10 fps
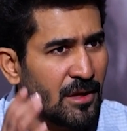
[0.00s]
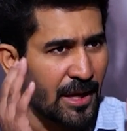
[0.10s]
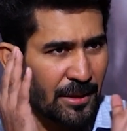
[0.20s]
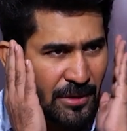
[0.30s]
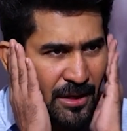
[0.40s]

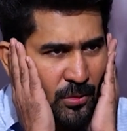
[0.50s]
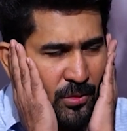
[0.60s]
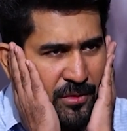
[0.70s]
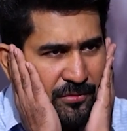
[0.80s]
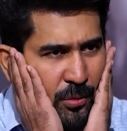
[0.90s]
I'm not
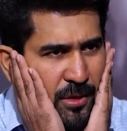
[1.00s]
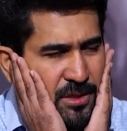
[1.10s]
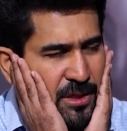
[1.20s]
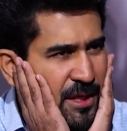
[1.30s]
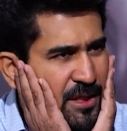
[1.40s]
going to
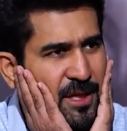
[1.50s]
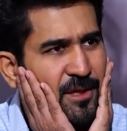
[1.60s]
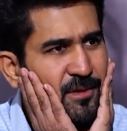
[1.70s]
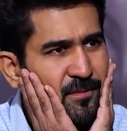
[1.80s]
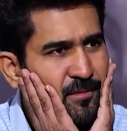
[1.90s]
focus on
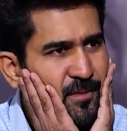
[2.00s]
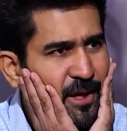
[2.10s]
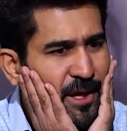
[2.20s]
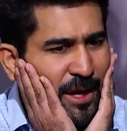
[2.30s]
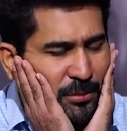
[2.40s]
anything.
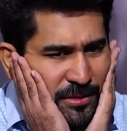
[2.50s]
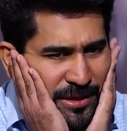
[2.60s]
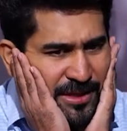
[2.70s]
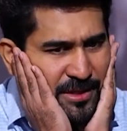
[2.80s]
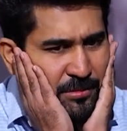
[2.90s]
I have to
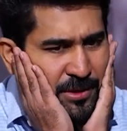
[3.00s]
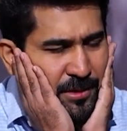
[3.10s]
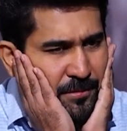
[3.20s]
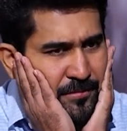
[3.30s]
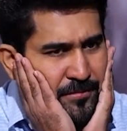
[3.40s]
like
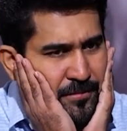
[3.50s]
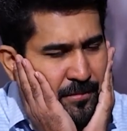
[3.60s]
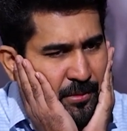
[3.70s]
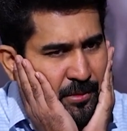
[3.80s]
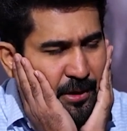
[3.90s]
something
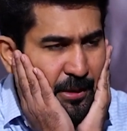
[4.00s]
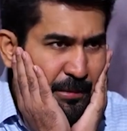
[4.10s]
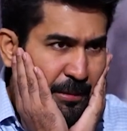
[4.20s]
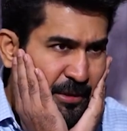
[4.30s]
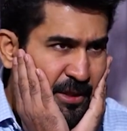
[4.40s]
that
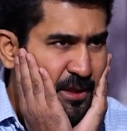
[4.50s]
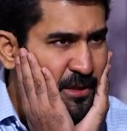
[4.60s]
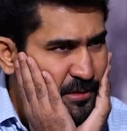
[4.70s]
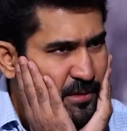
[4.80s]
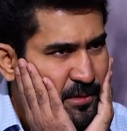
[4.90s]
may be
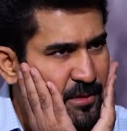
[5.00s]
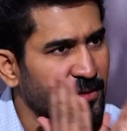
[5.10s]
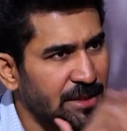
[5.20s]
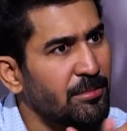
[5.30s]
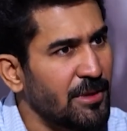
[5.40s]
the
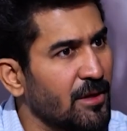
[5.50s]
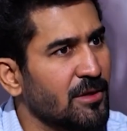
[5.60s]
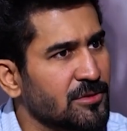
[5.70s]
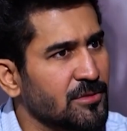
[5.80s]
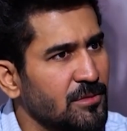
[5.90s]
same thing also.